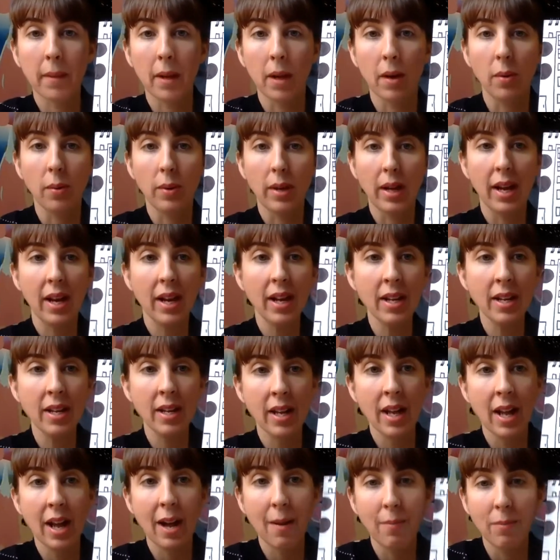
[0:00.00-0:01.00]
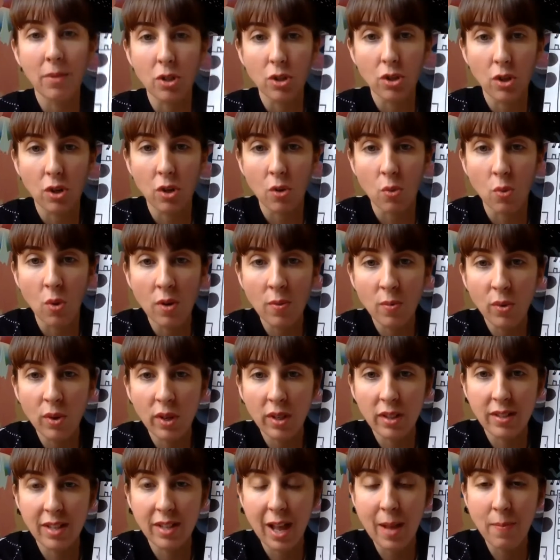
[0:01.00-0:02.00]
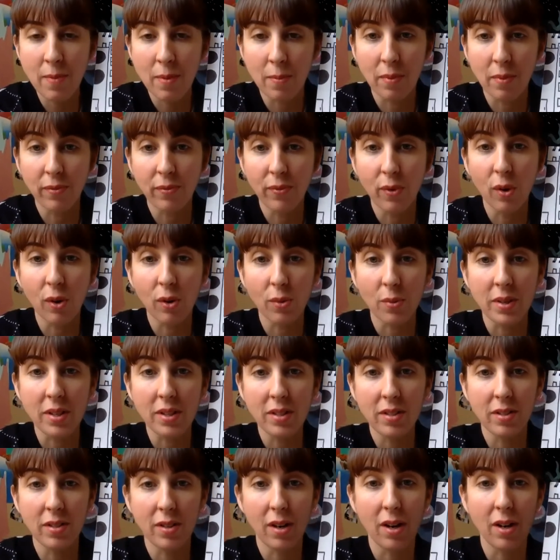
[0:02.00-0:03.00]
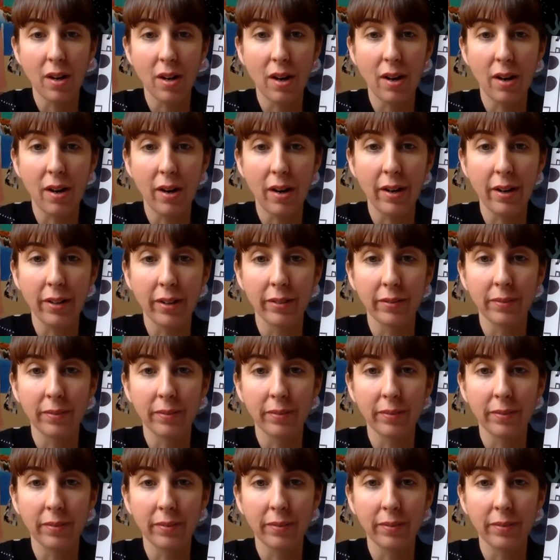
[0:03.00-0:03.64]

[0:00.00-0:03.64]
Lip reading: Okay, I'm gonna show you one more example before we start our art.